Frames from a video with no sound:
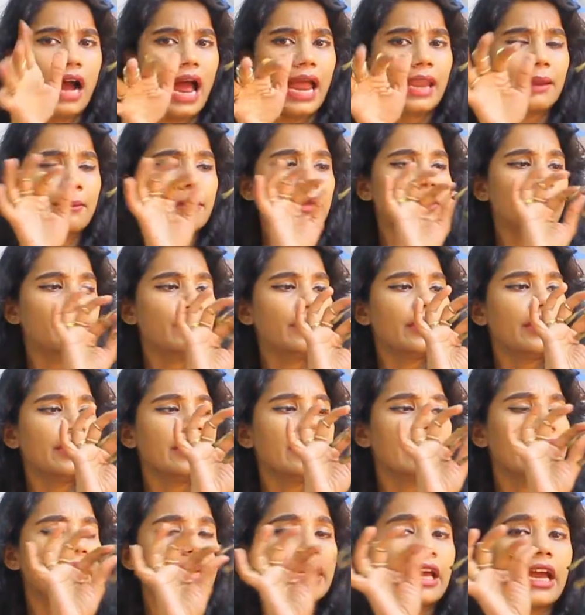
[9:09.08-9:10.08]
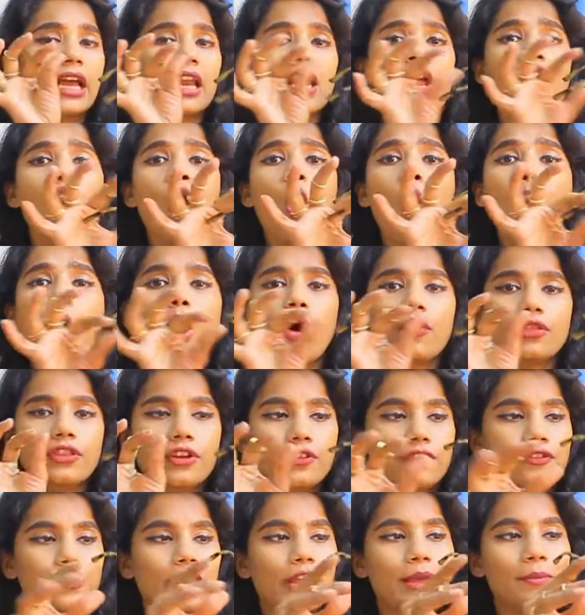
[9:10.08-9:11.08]
animal print detail on
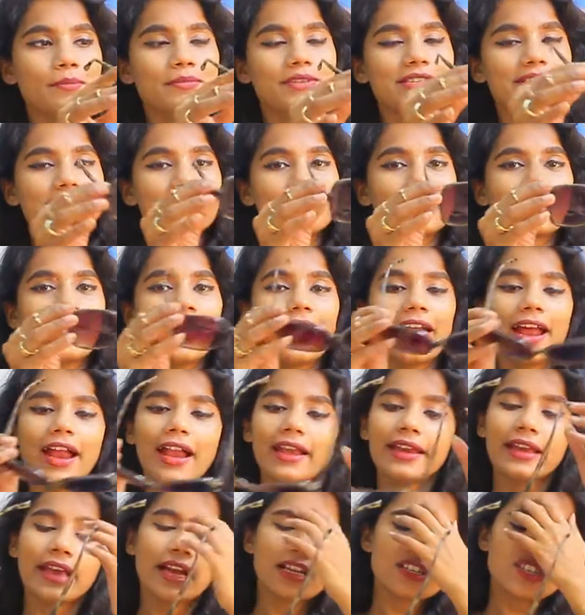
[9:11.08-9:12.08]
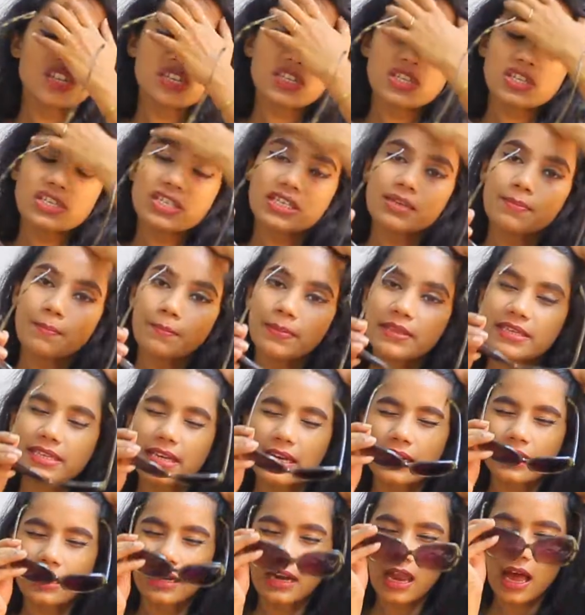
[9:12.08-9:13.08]
the frames. And yeah, just a simple
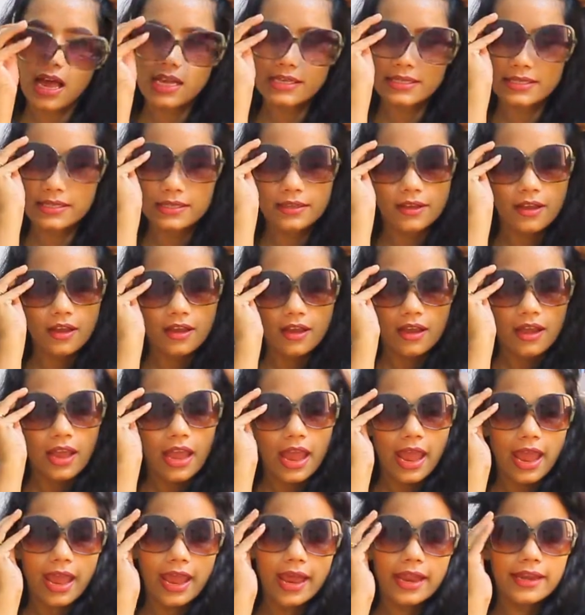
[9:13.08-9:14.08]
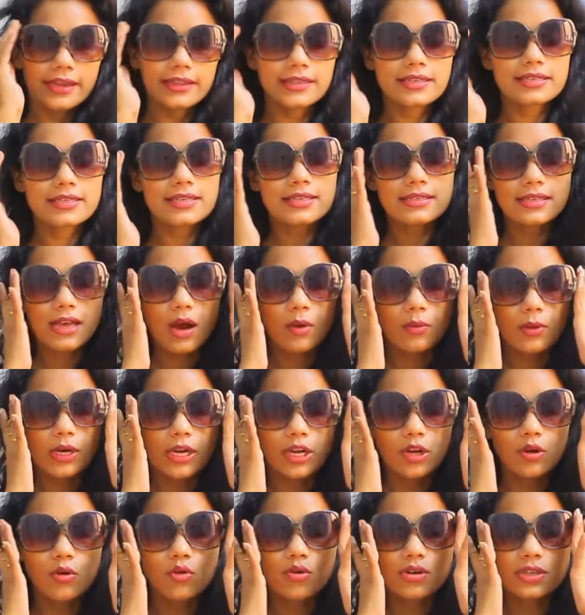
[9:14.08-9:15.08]
sunglass. And this is how
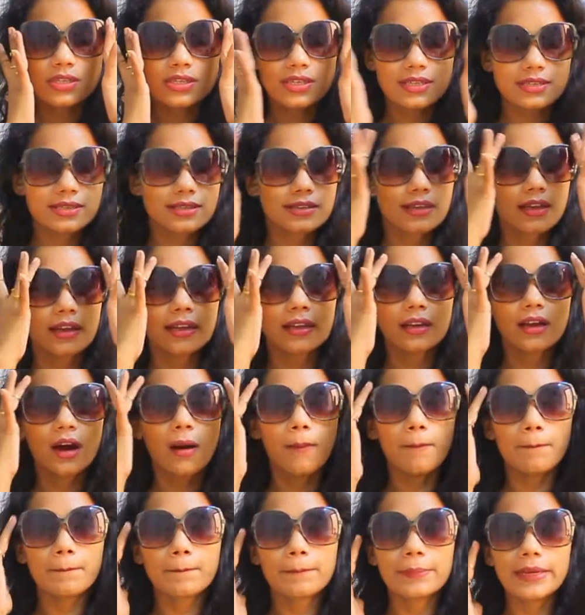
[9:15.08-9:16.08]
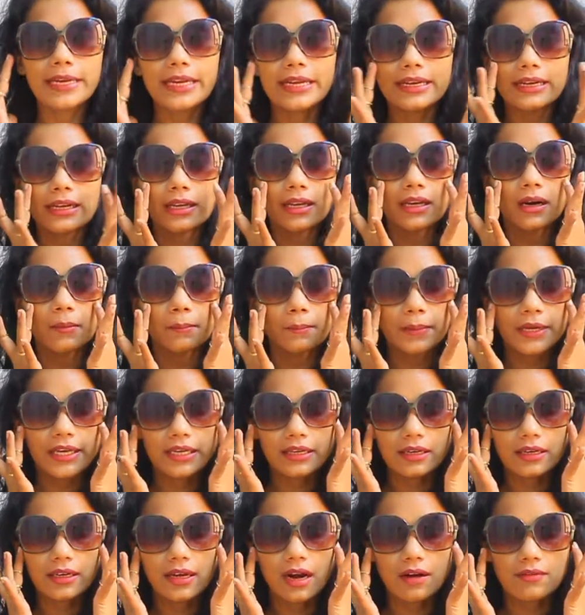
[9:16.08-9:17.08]
it looks. It completely
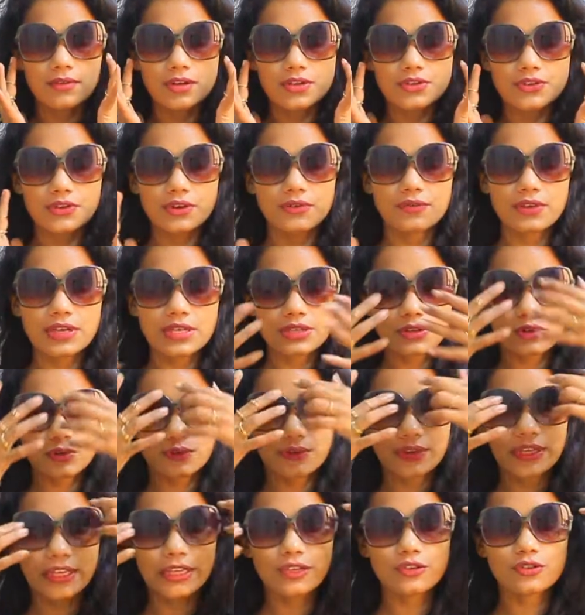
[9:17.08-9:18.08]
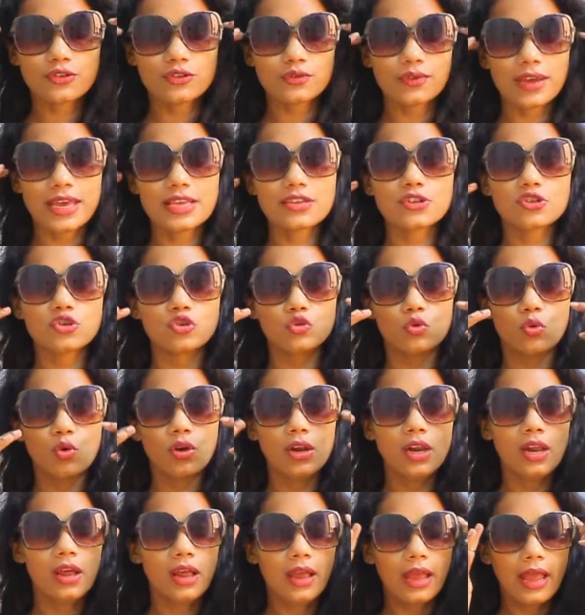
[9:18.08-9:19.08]
covers your face. So we used to wear
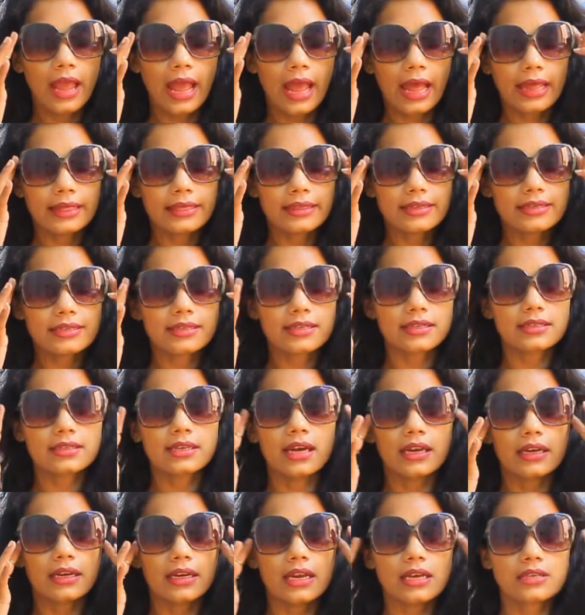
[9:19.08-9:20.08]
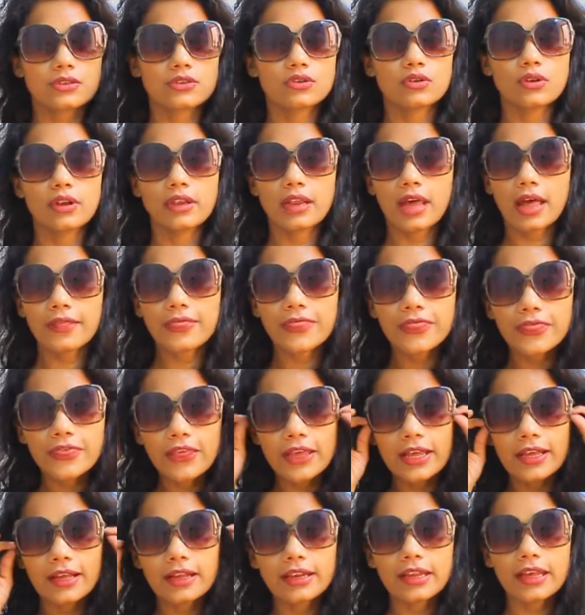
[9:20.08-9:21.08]
stole and this sunglass. So
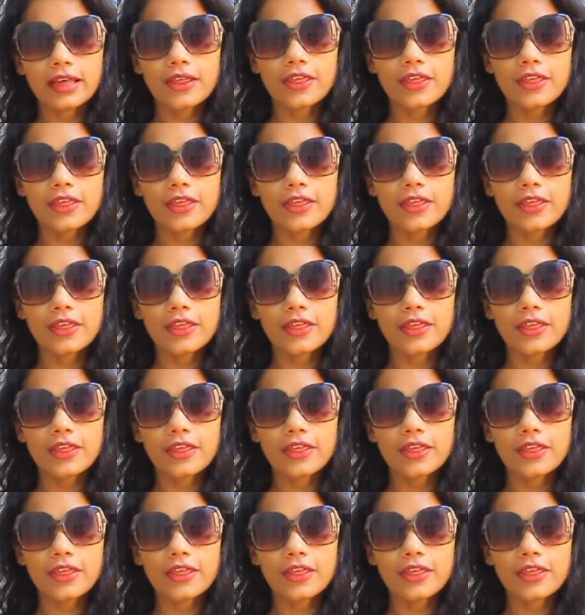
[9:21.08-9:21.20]
nothing,